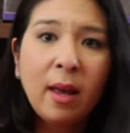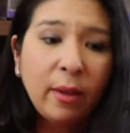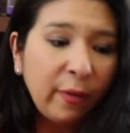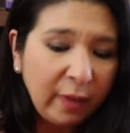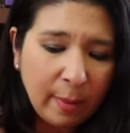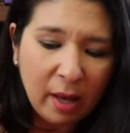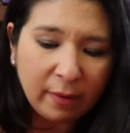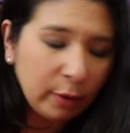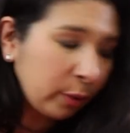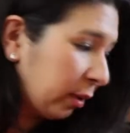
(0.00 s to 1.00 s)
the female
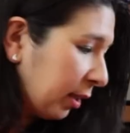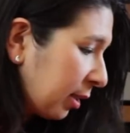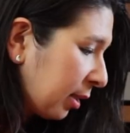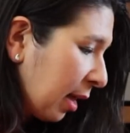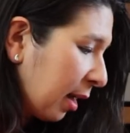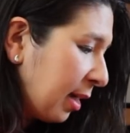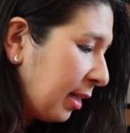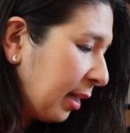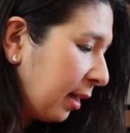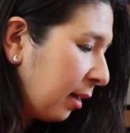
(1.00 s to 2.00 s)
vocalists that I
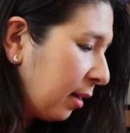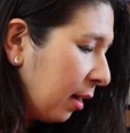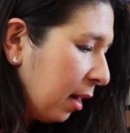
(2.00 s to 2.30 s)
did,